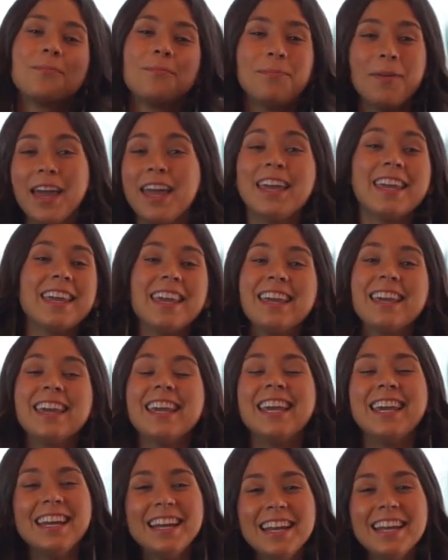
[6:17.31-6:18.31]
making
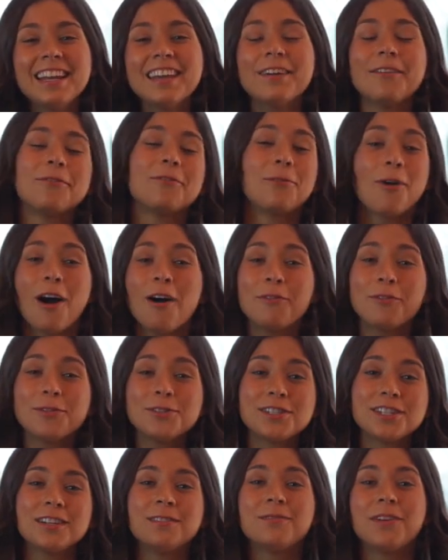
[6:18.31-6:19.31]
eating raw
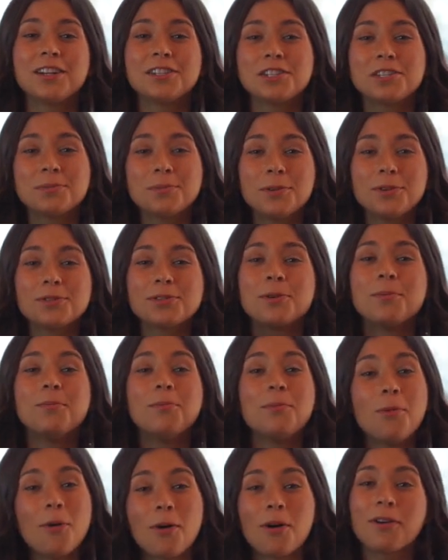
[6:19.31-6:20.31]
fruits and vegetables
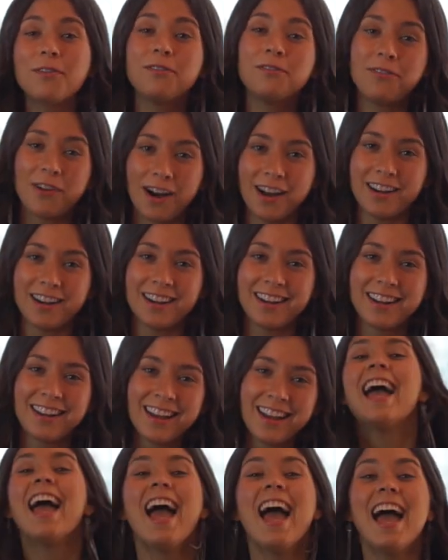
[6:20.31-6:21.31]
more fun.
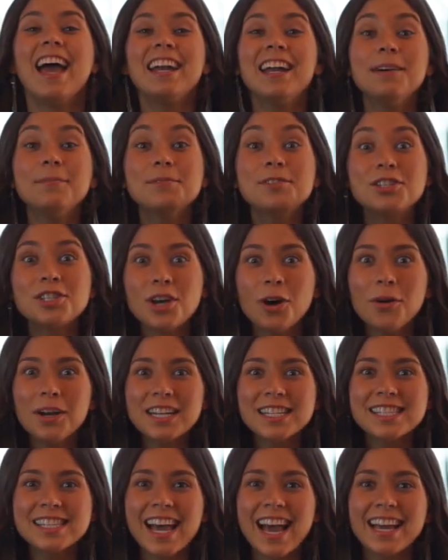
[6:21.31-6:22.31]
And I'm so
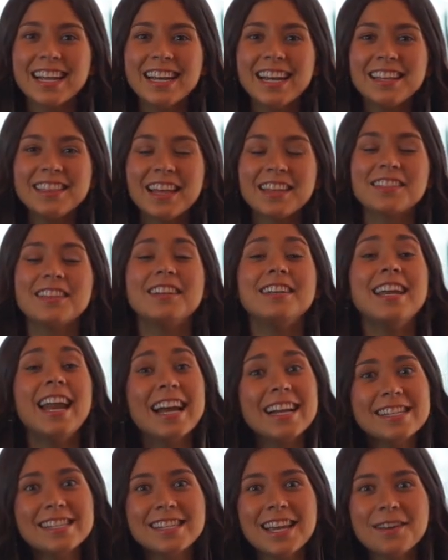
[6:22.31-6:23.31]
excited that the
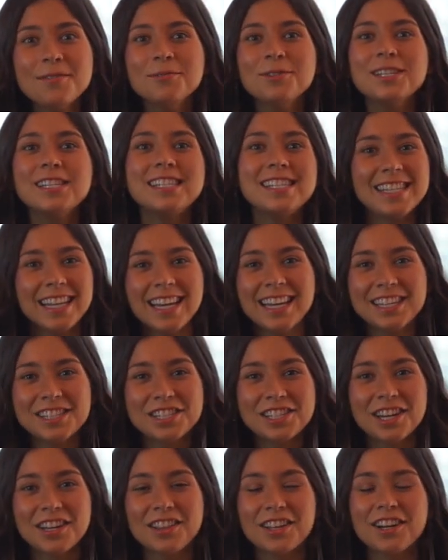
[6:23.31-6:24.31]
next time we see
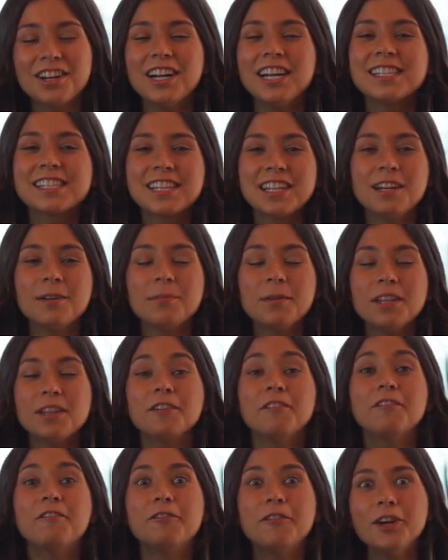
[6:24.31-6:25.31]
each other, it's gonna be
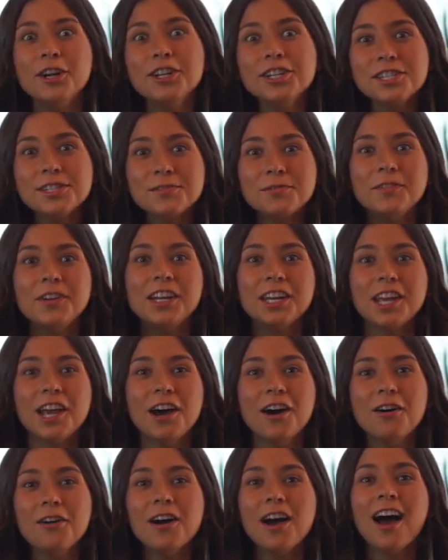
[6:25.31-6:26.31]
the first
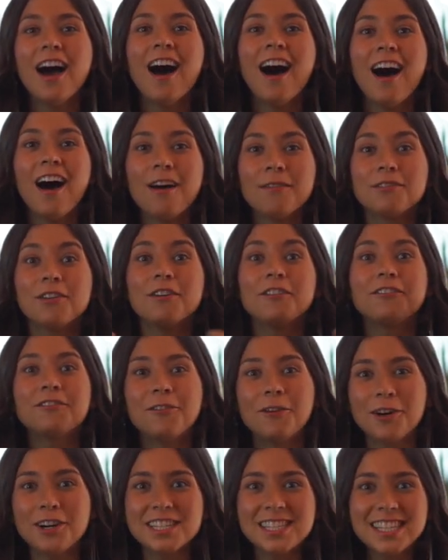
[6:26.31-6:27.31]
video of the
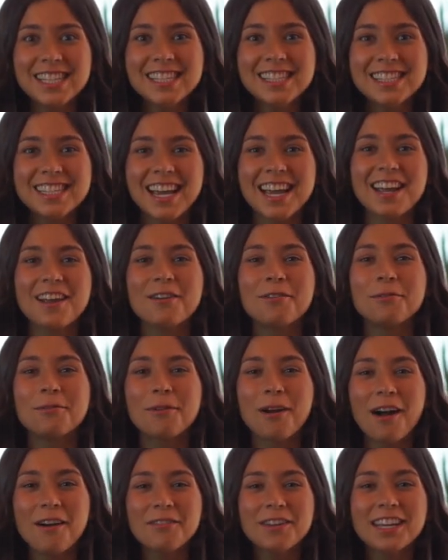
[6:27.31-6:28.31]
14-day
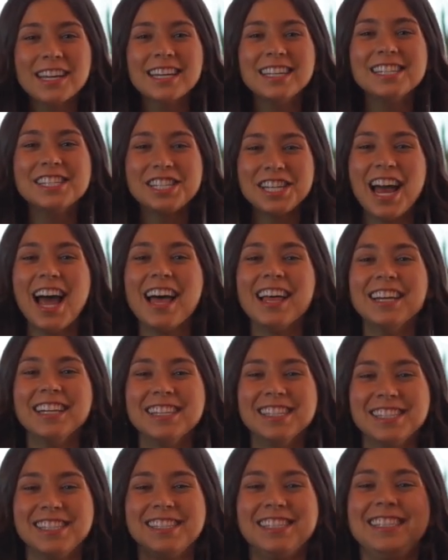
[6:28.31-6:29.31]
raw vegan
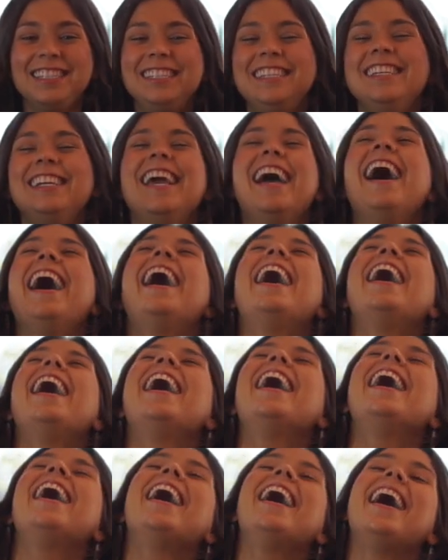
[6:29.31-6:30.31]
challenge.
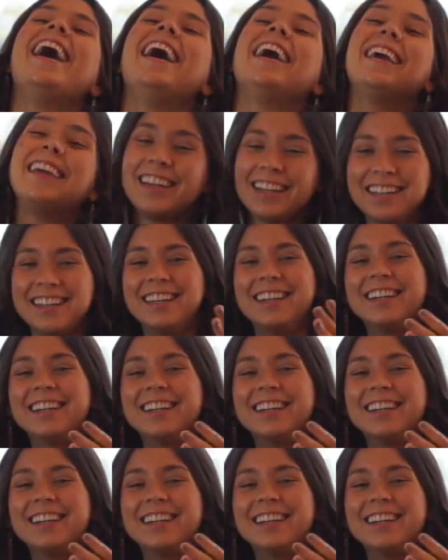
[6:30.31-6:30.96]
Yay!